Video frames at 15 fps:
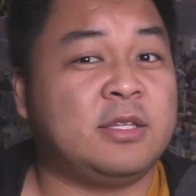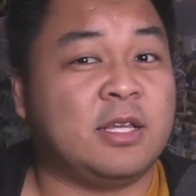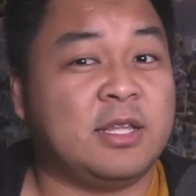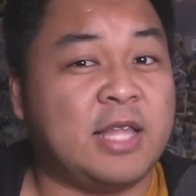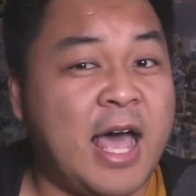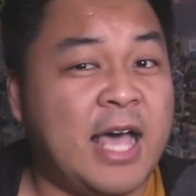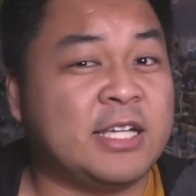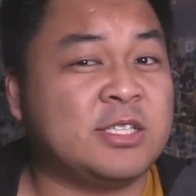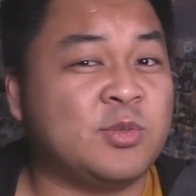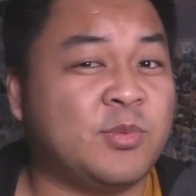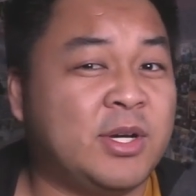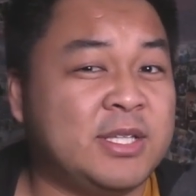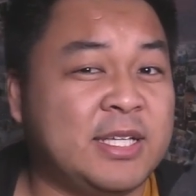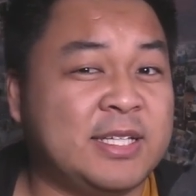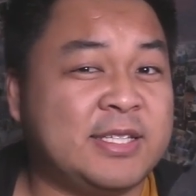The last
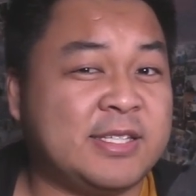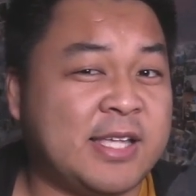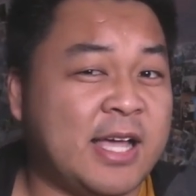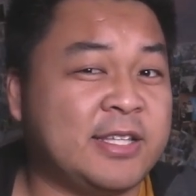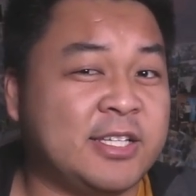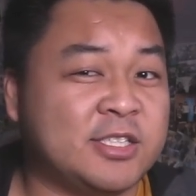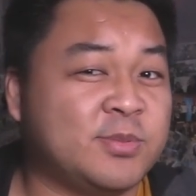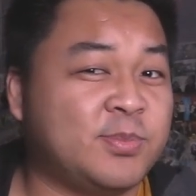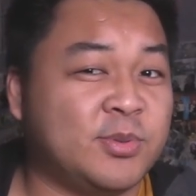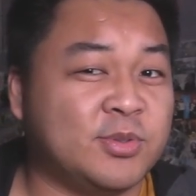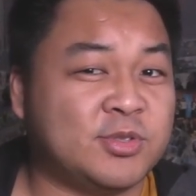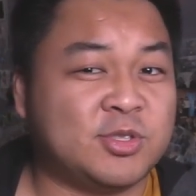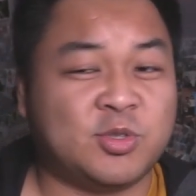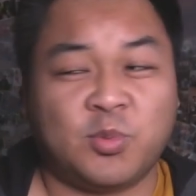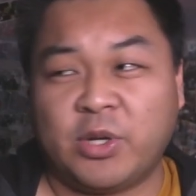one is Santa's
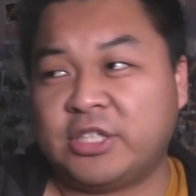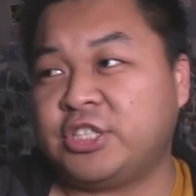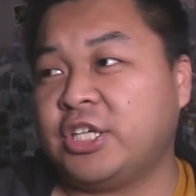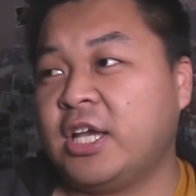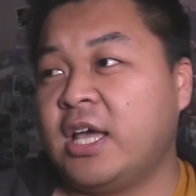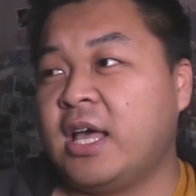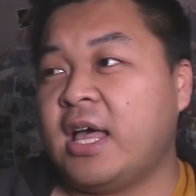boots, which